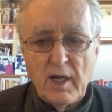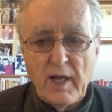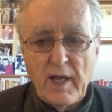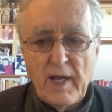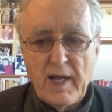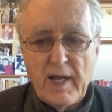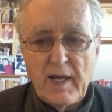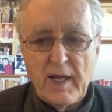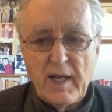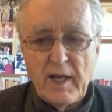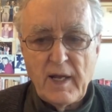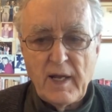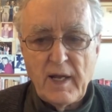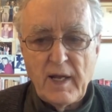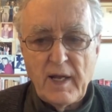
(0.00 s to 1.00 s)
a
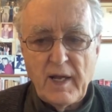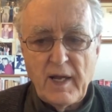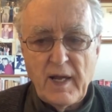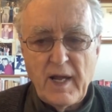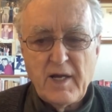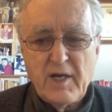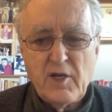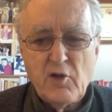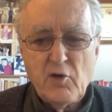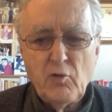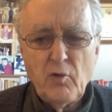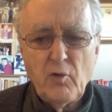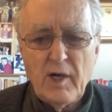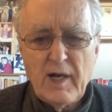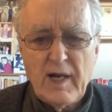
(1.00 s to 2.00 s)
new
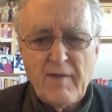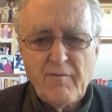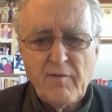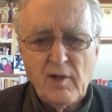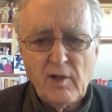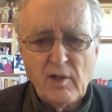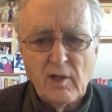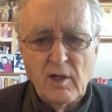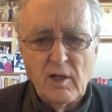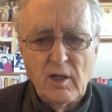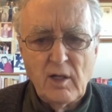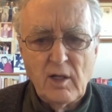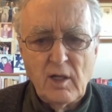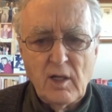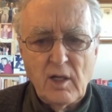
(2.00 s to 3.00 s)
level
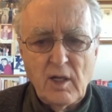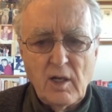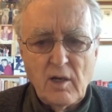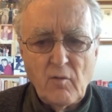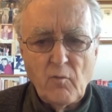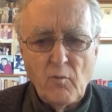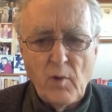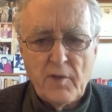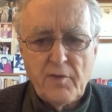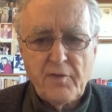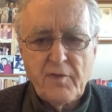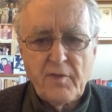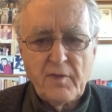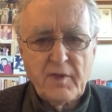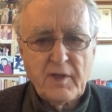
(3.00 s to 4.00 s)

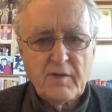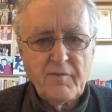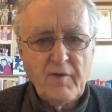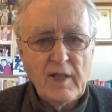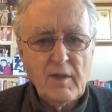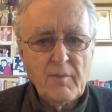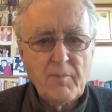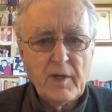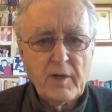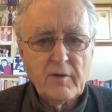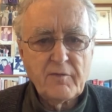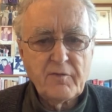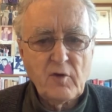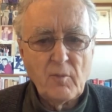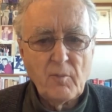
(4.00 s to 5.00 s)
with the development
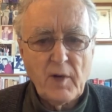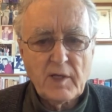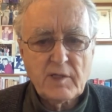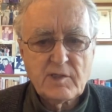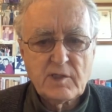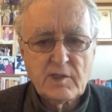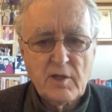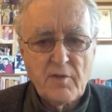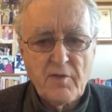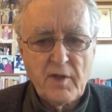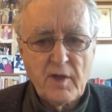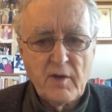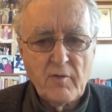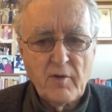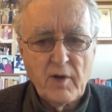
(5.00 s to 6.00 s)
of complexity
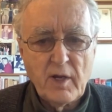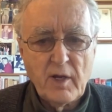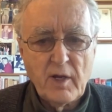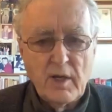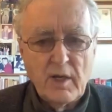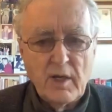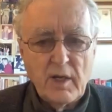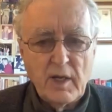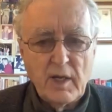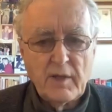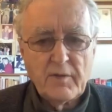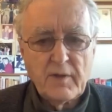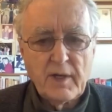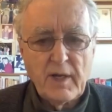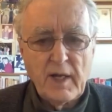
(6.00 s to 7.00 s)
theory
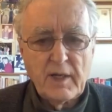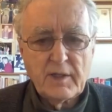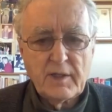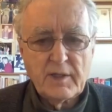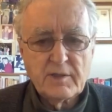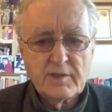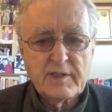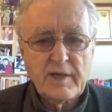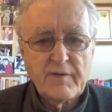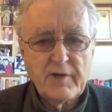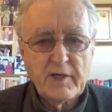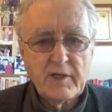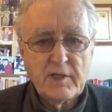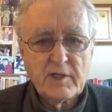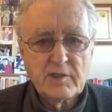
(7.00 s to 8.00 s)
in the
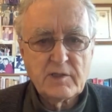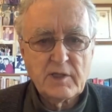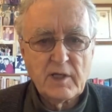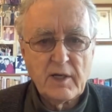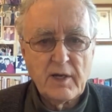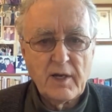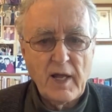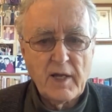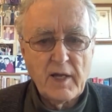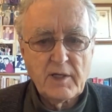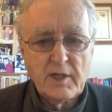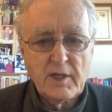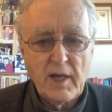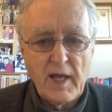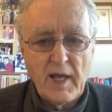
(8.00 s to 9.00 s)
1970s and
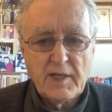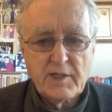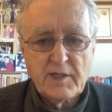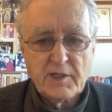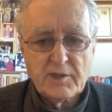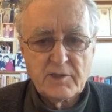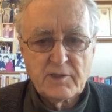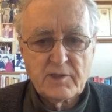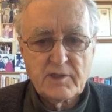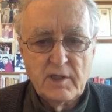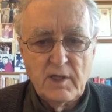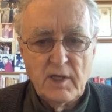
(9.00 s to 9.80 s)
1980s.